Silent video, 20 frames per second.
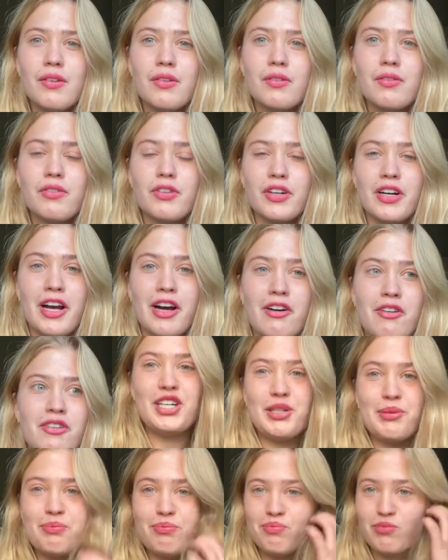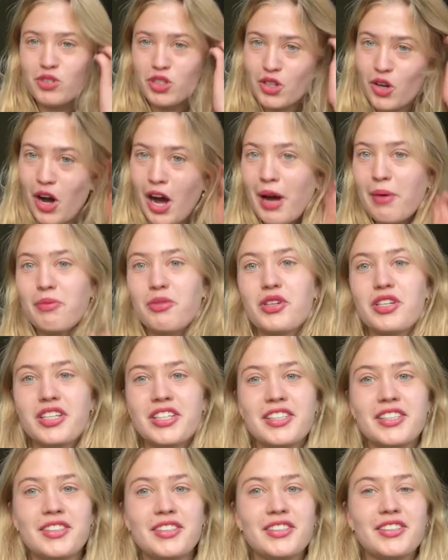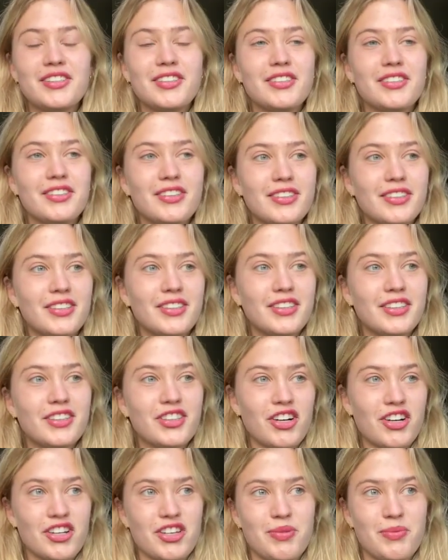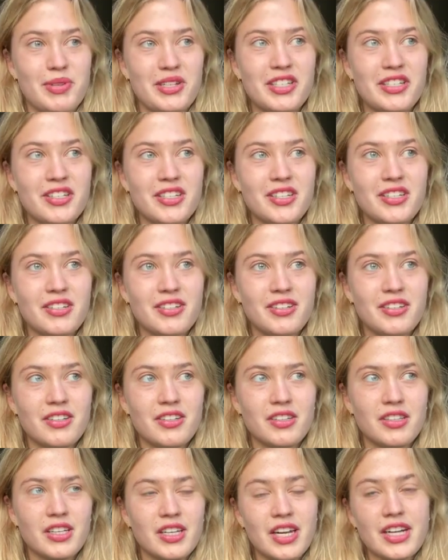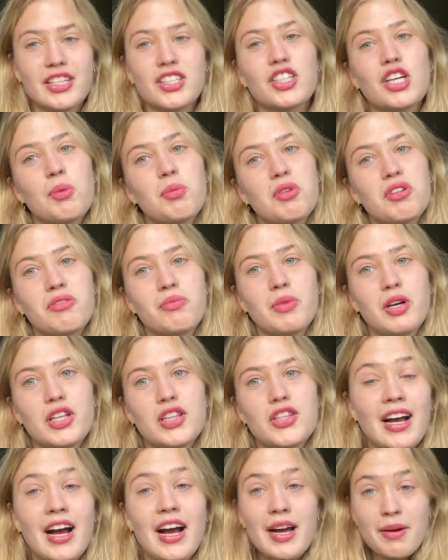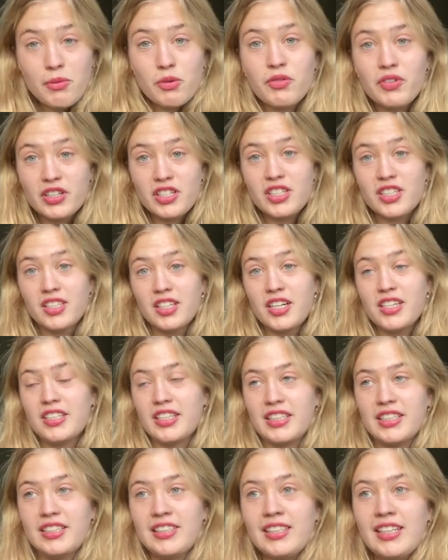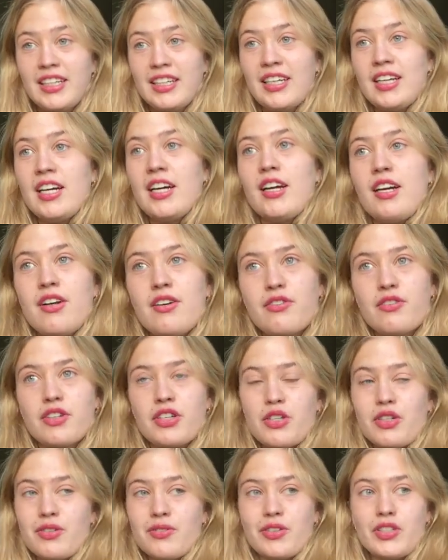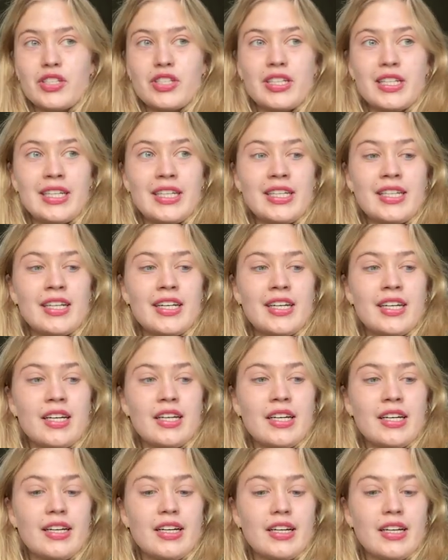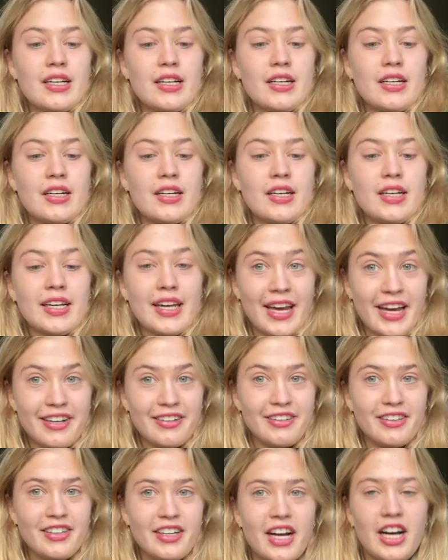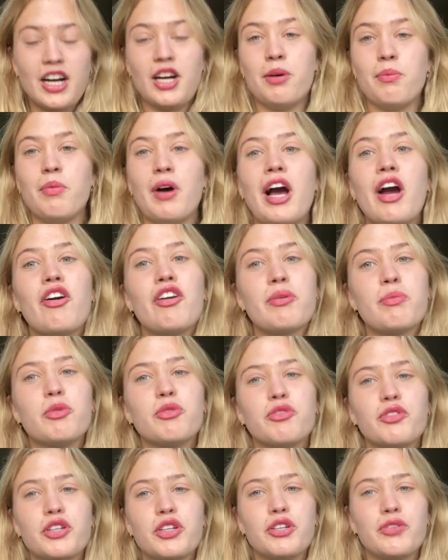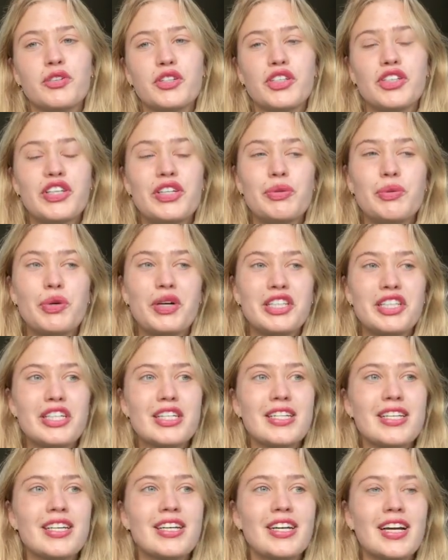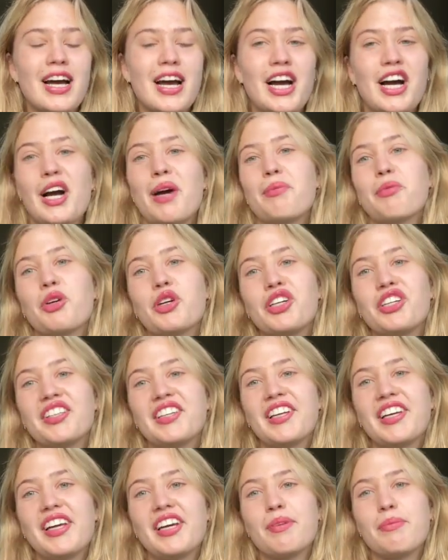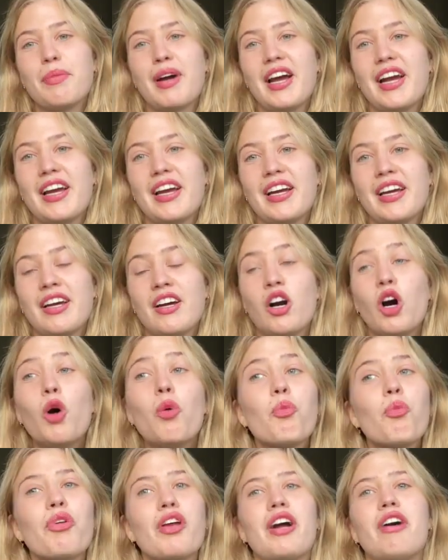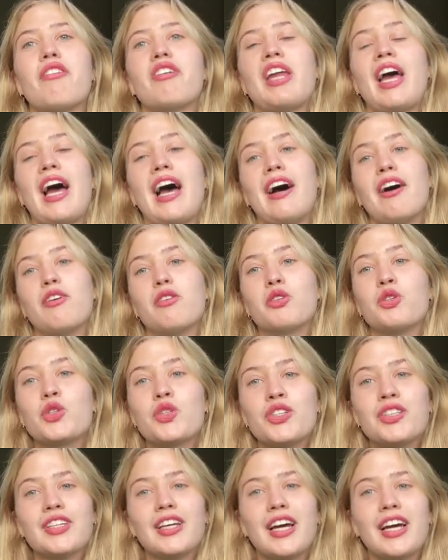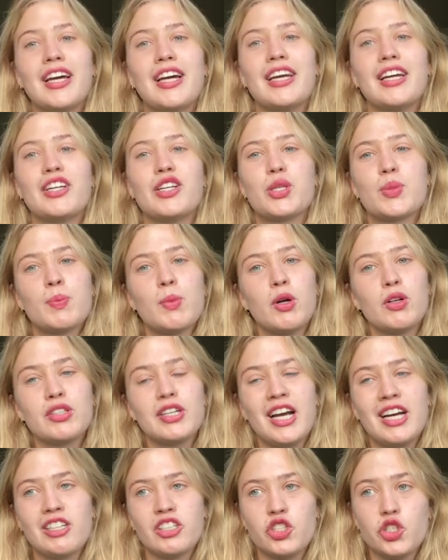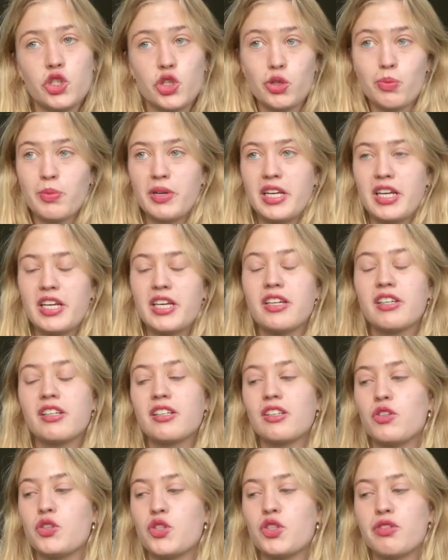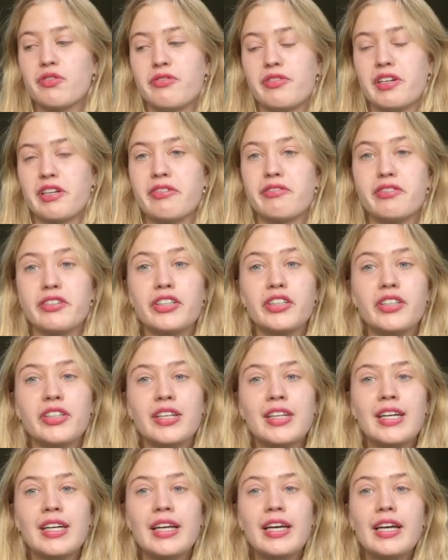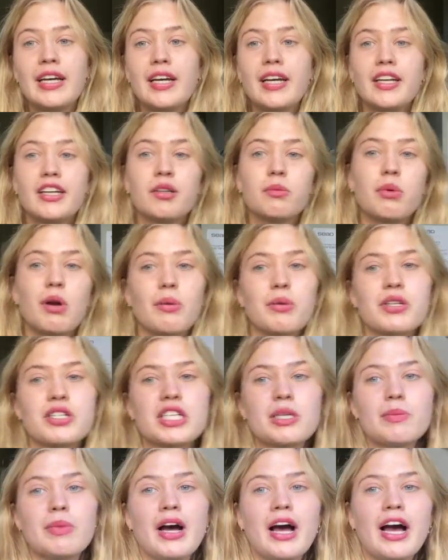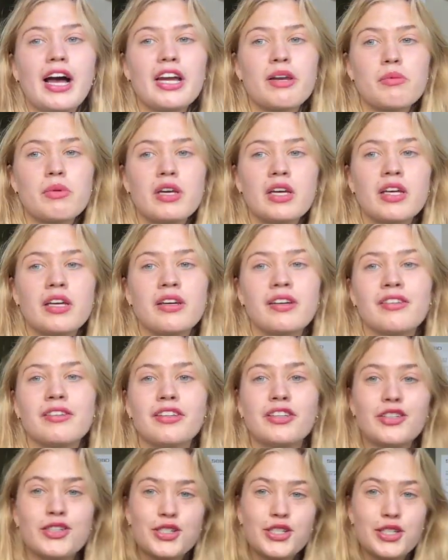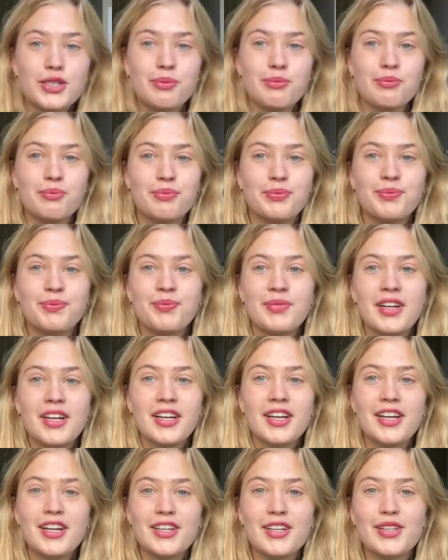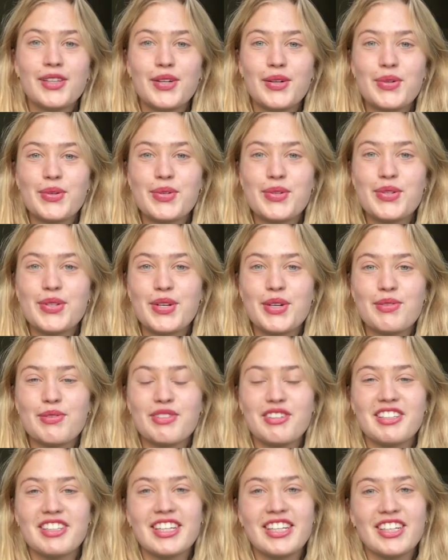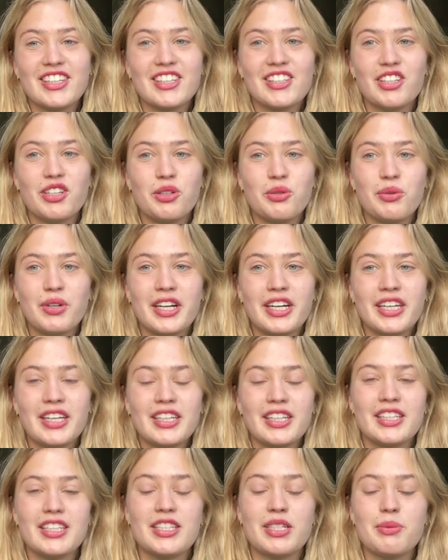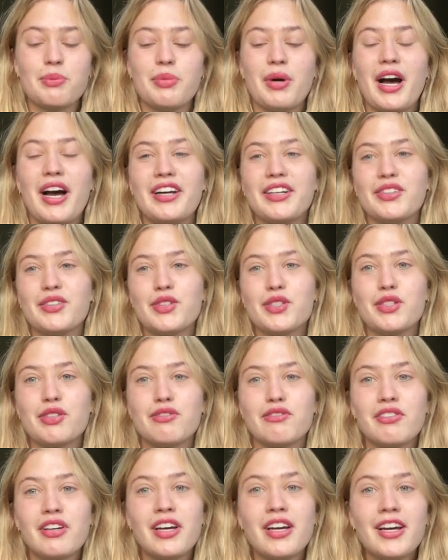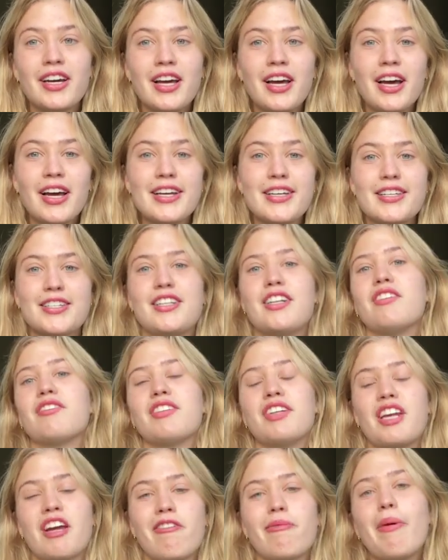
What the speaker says: for now. So I'm gonna document the next couple of months. I'm moving to London for university. Again, I already moved for university once. I'm currently in my hometown house in a small town in Germany, close to Frankfurt. You can probably see behind me, there's some clothes over there already and some piles of stuff that I've